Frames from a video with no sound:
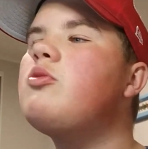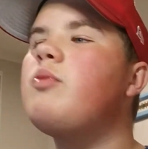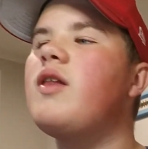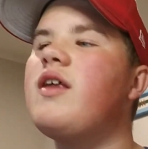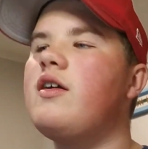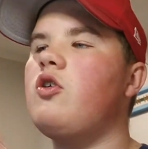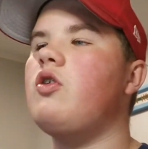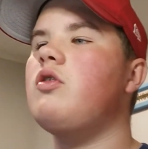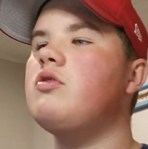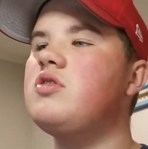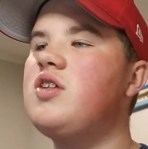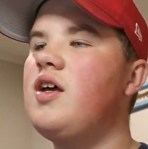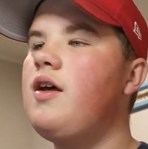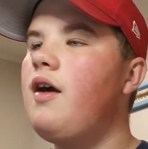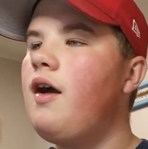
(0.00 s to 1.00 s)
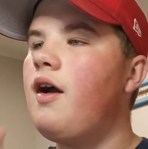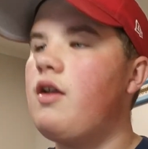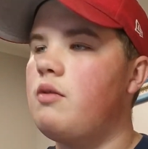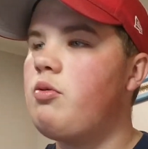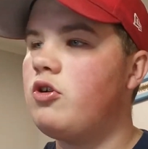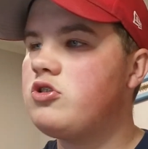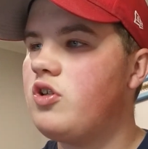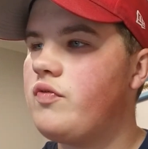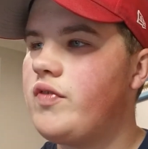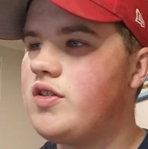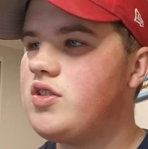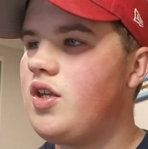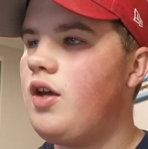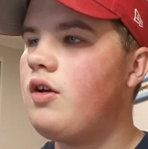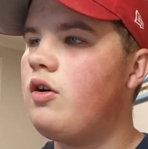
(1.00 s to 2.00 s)
million, and the box
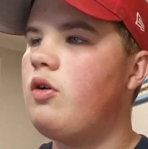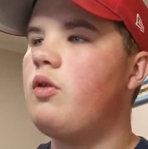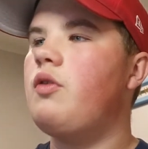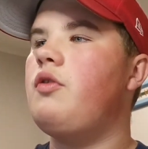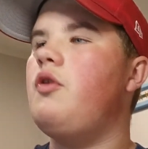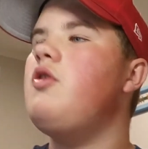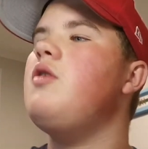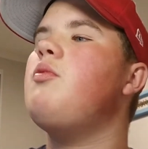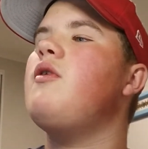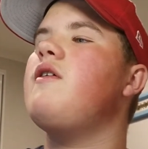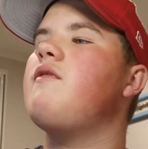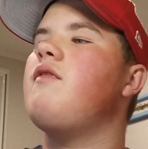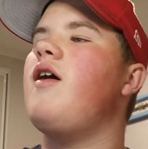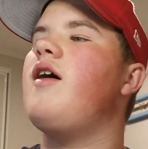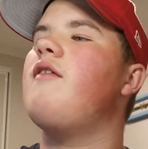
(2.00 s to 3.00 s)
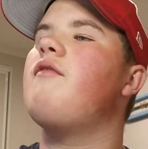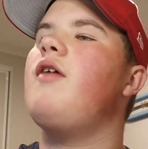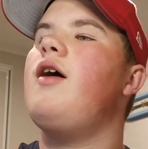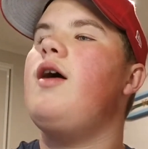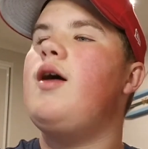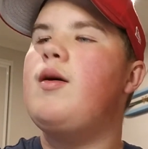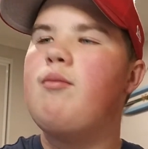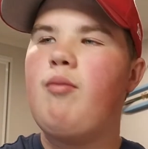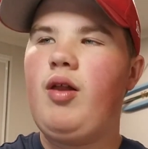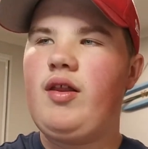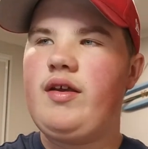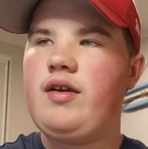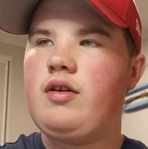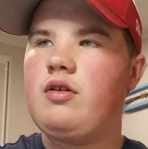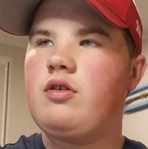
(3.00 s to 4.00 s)
office, it got $30.5
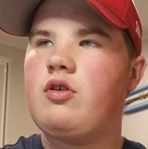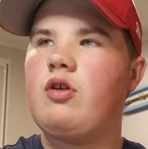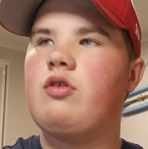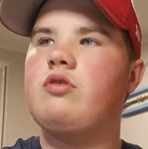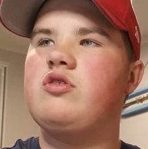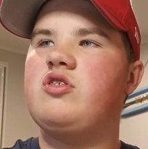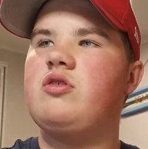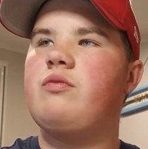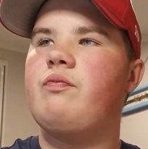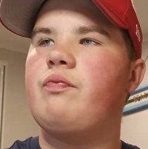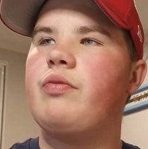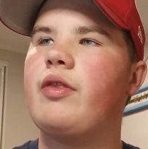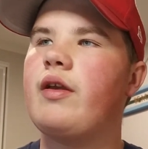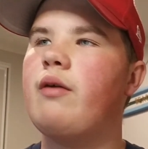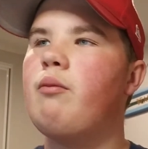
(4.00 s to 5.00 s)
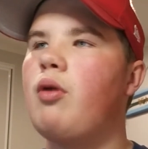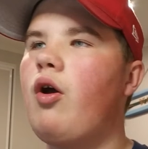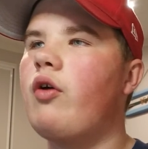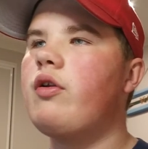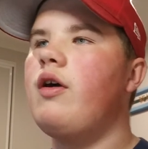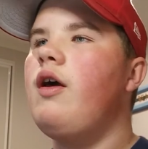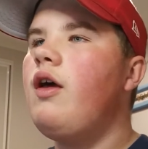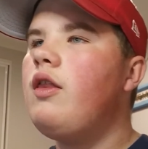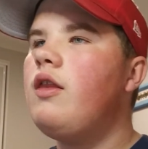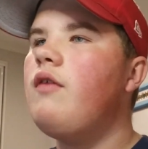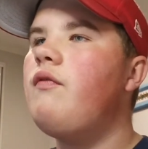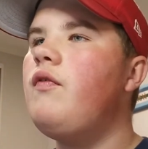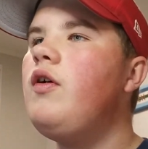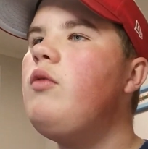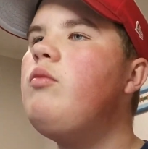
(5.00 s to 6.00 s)
billion. Plot. The
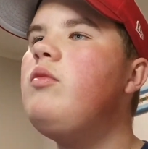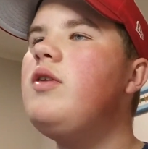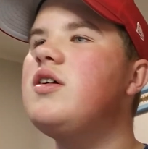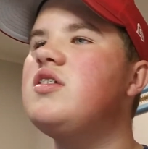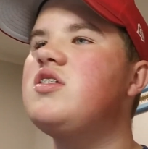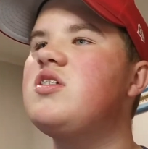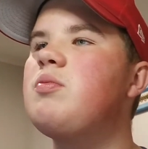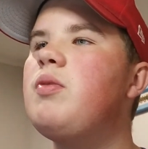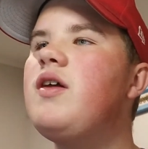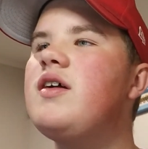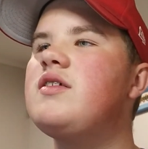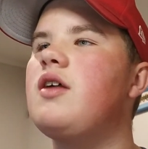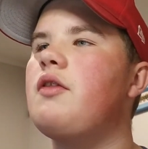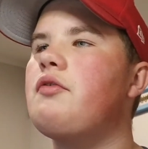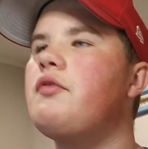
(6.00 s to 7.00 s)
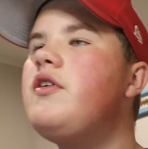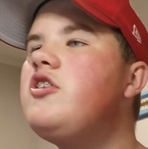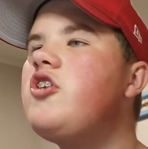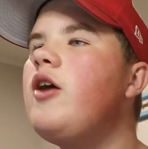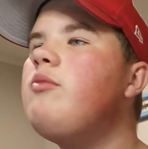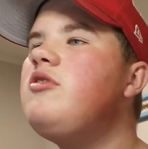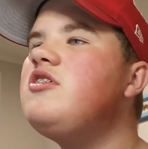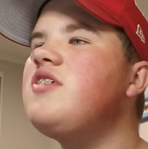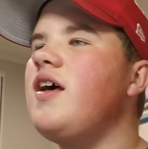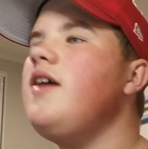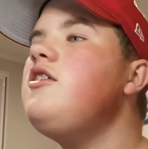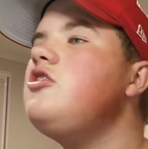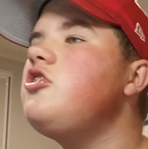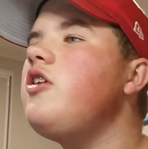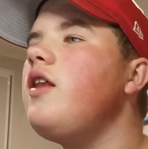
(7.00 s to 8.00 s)
film is split into three chapters,
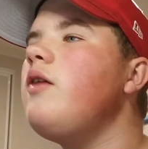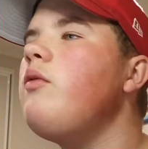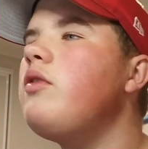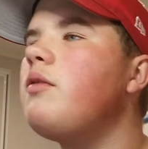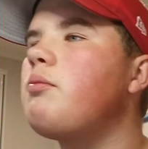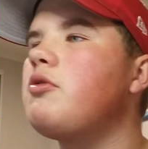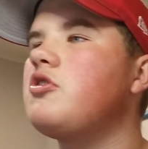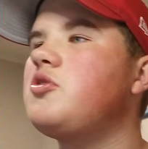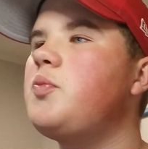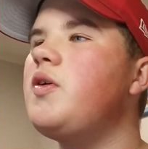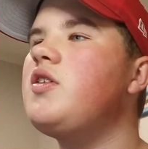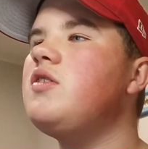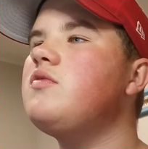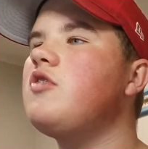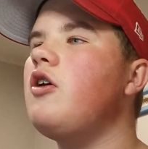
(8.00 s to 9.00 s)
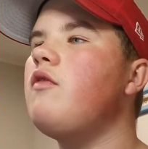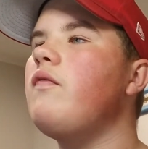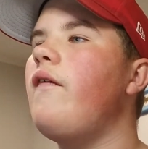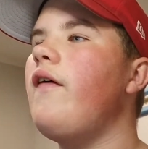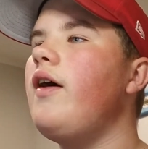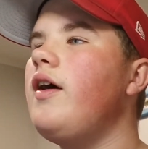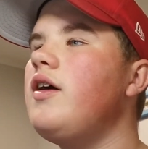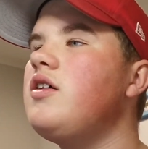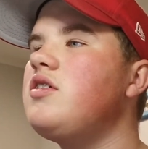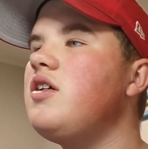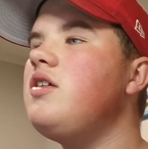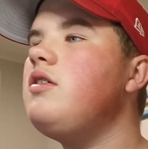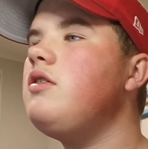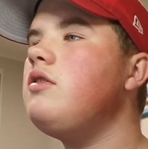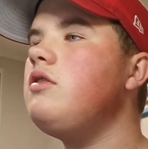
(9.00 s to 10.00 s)
each dealing with the perspectives of
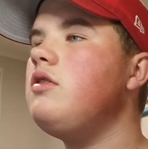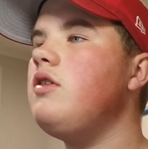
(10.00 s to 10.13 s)
Jean